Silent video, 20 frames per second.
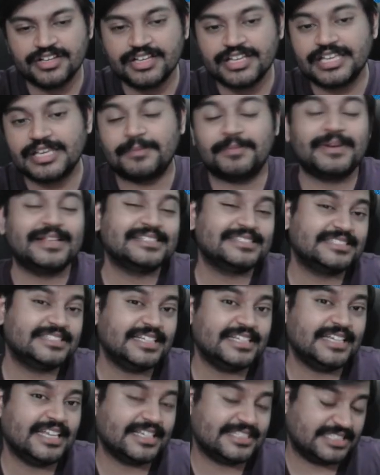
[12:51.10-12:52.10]
he plays
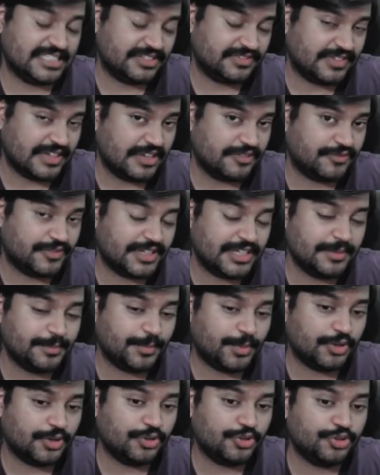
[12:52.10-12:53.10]
d takes e5. Very
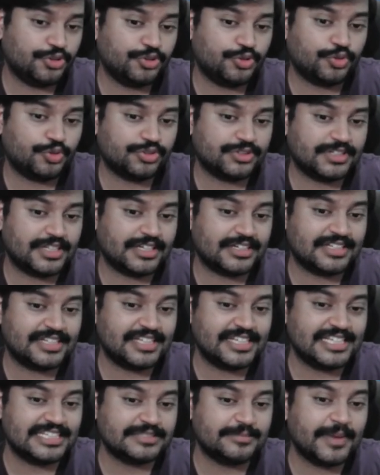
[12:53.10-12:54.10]
important to note that
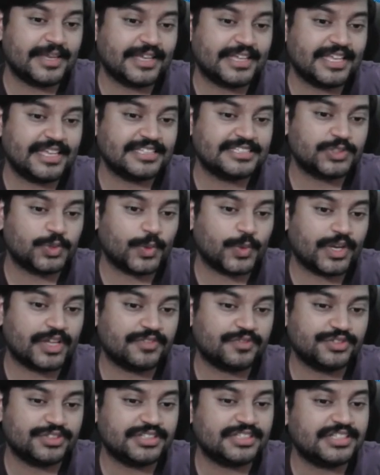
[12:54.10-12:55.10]
he is making
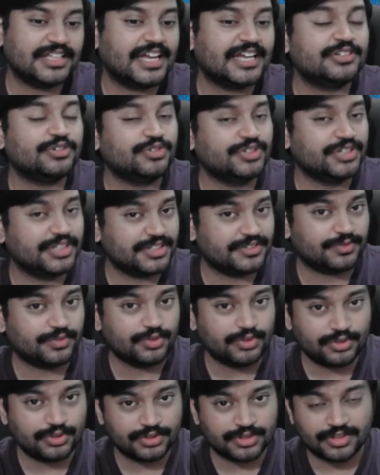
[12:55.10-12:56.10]
square for the knight on d4,
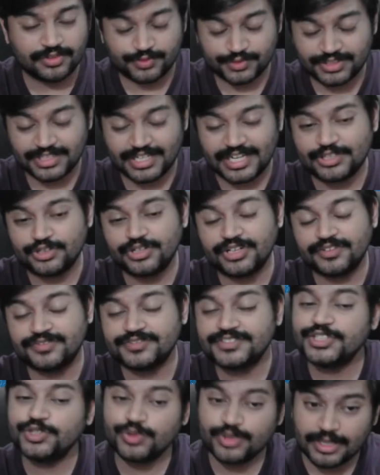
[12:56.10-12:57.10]
for the knight on
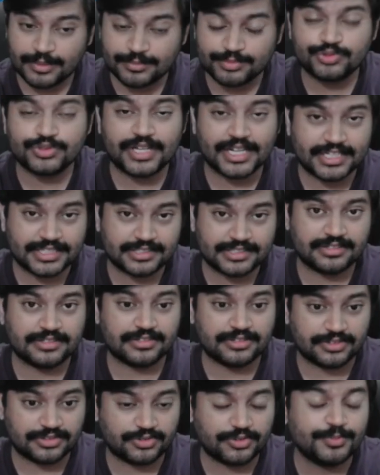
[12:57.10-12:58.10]
f3 to come to
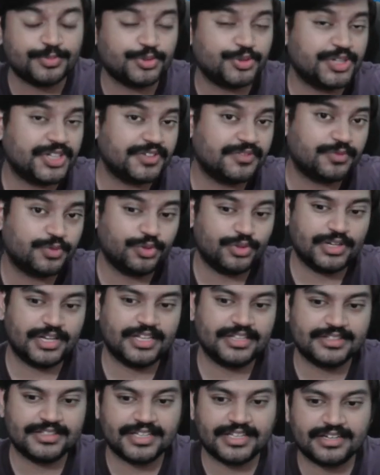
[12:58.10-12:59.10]
d4,
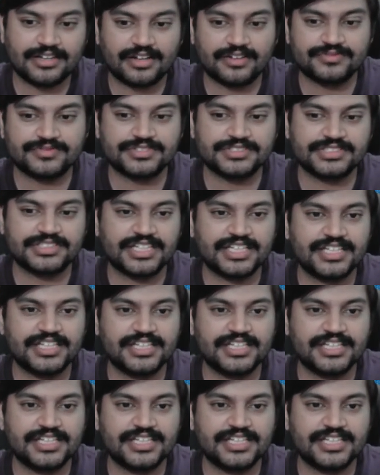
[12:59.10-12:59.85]
and then after king